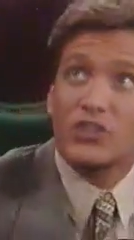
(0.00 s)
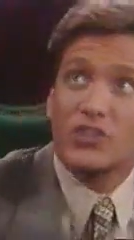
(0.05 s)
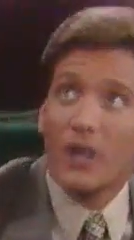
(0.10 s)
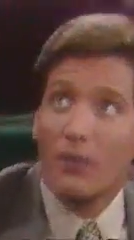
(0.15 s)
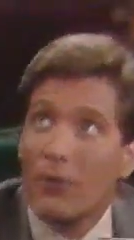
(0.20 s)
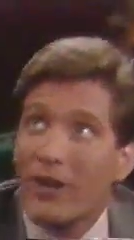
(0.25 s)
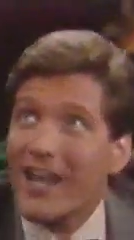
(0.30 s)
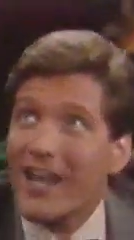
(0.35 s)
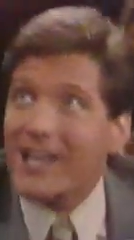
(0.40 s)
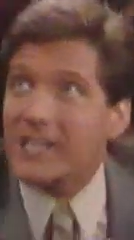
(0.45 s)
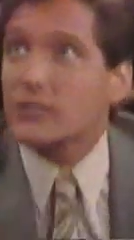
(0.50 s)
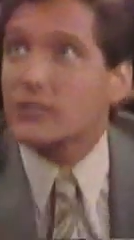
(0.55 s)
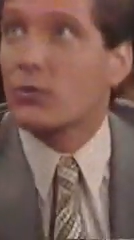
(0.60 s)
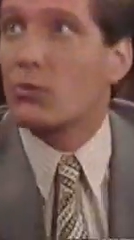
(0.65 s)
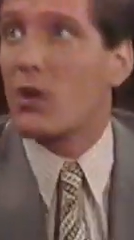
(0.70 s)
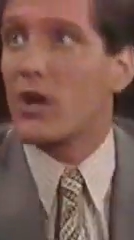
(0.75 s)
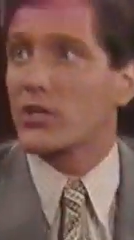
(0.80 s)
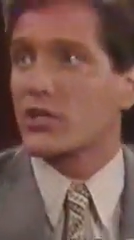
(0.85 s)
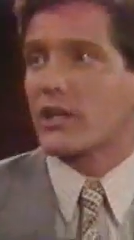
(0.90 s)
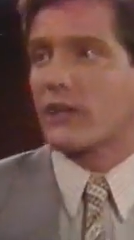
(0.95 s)
someone has to
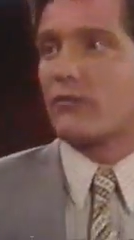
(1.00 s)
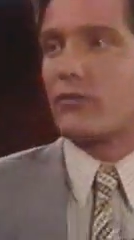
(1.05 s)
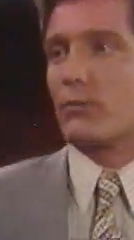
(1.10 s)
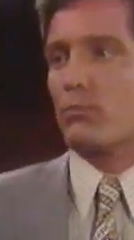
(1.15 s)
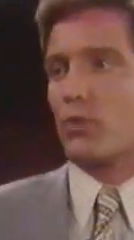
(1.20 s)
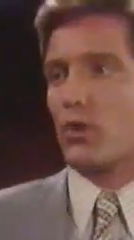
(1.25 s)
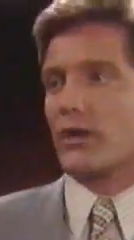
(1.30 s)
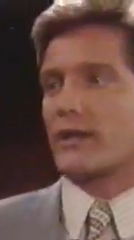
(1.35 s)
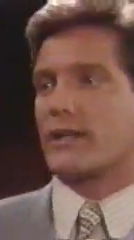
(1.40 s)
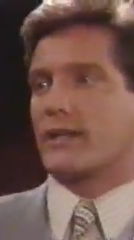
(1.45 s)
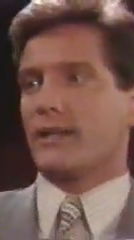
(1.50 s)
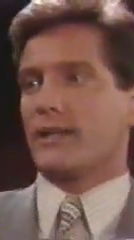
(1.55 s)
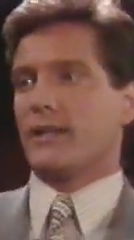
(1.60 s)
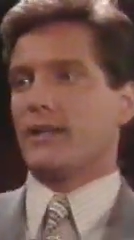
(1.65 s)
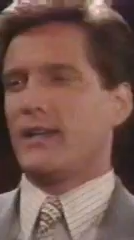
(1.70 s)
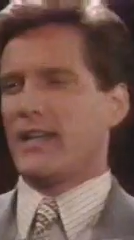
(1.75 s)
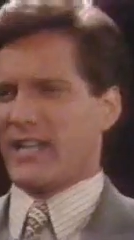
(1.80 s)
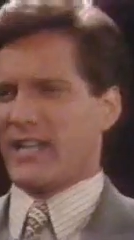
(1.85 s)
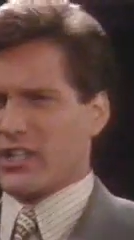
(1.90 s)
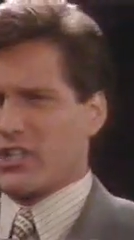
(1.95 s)
watch out for Brooke,
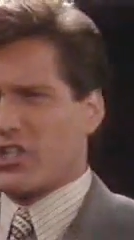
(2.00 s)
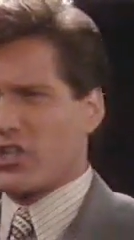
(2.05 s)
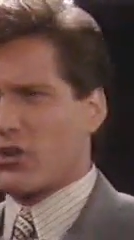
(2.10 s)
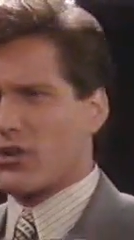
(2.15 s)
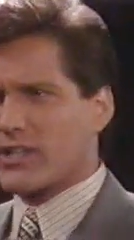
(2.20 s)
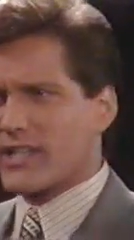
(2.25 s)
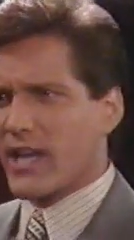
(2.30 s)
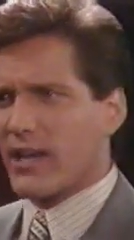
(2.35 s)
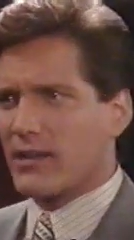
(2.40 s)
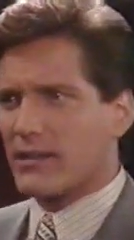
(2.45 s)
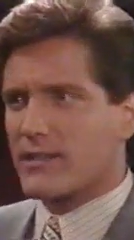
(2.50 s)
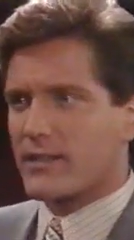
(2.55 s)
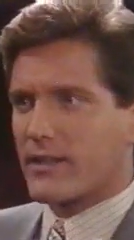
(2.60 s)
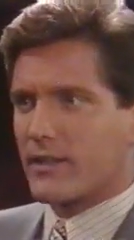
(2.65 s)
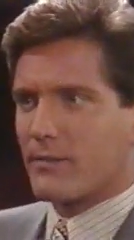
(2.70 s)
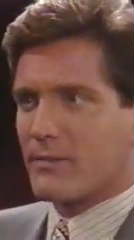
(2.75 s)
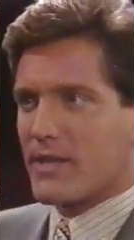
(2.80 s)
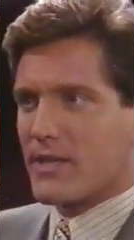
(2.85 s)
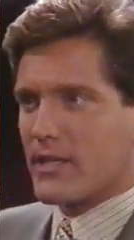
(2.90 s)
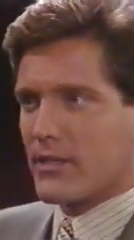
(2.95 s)
and it sure as hell isn't
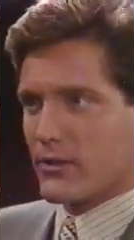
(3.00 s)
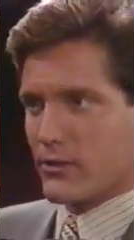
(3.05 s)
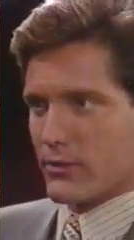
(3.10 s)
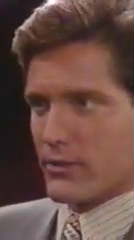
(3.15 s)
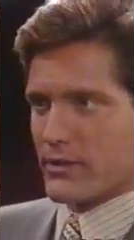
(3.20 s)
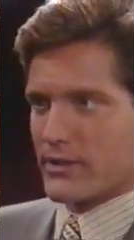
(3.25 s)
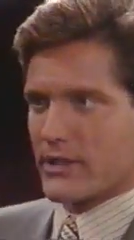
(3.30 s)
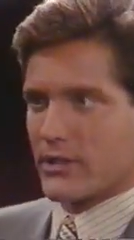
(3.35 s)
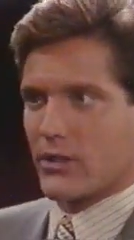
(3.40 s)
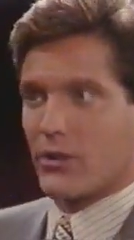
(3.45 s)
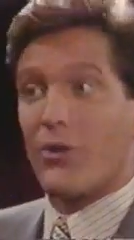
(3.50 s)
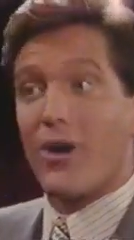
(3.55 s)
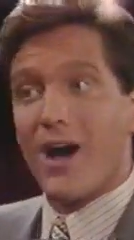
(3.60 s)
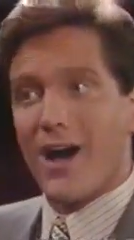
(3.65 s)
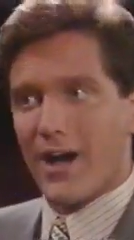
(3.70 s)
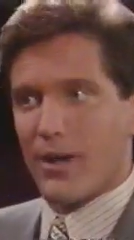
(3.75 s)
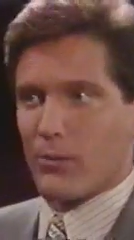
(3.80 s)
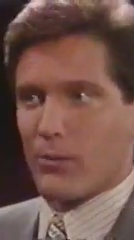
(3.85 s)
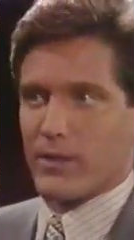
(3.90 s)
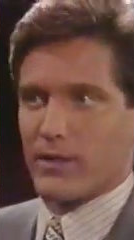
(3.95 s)
going to be you, so
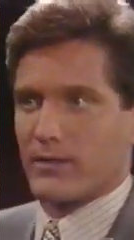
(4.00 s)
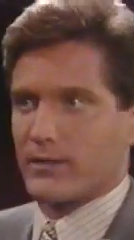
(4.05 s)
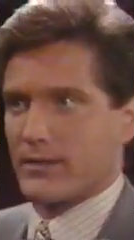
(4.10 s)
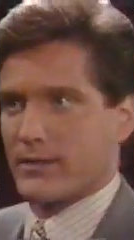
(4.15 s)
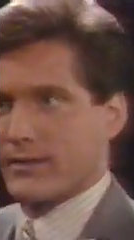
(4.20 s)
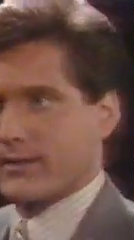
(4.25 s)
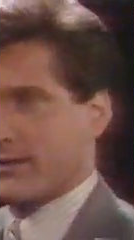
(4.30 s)
I will.